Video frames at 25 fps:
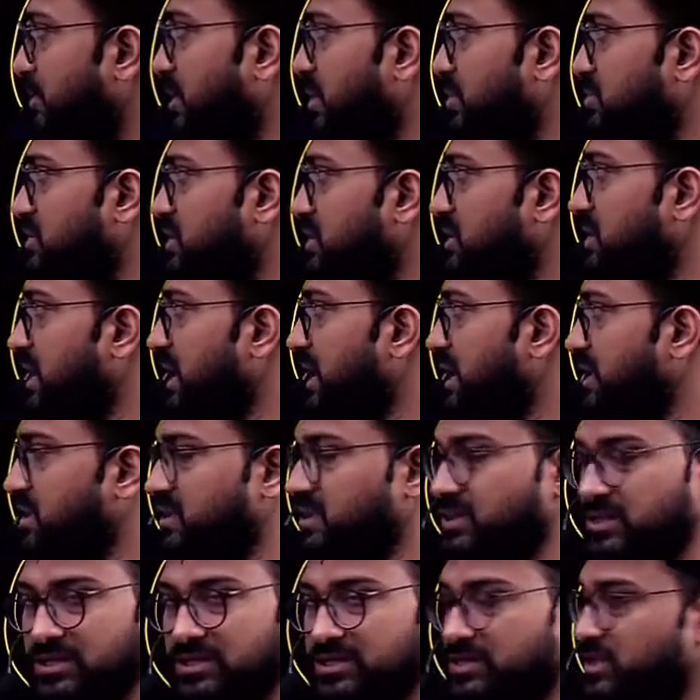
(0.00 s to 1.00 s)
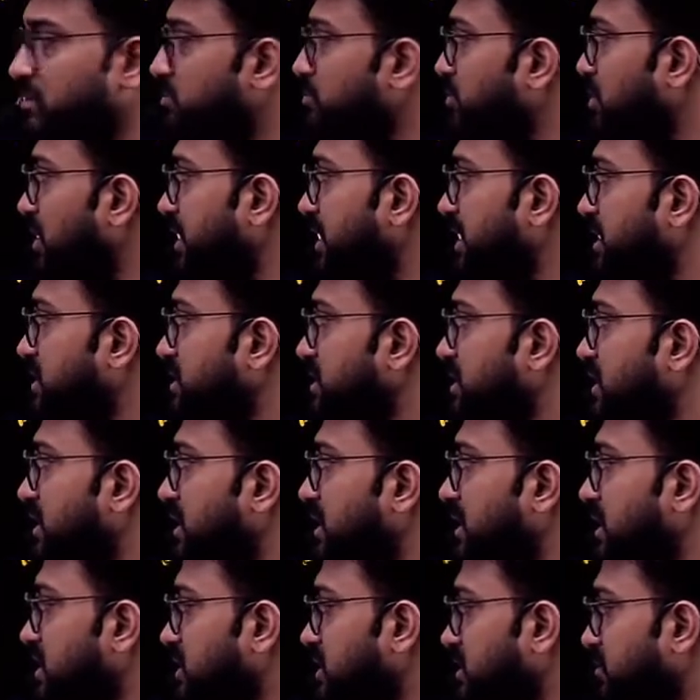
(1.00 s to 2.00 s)
about this axis, this point
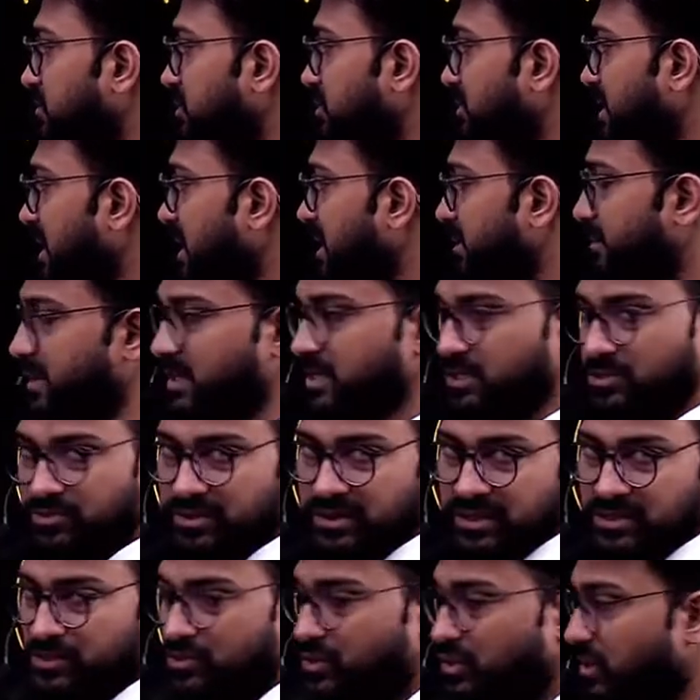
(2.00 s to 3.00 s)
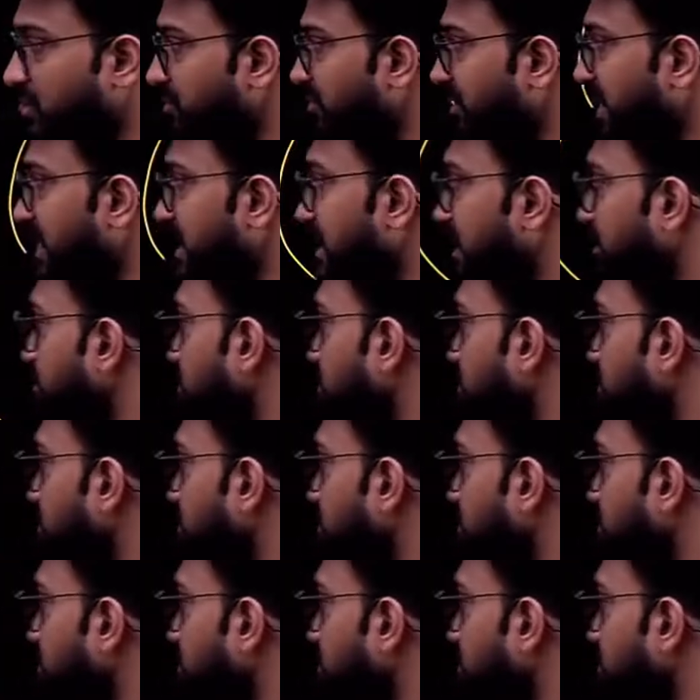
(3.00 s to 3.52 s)
is given by mr square. So you need to find out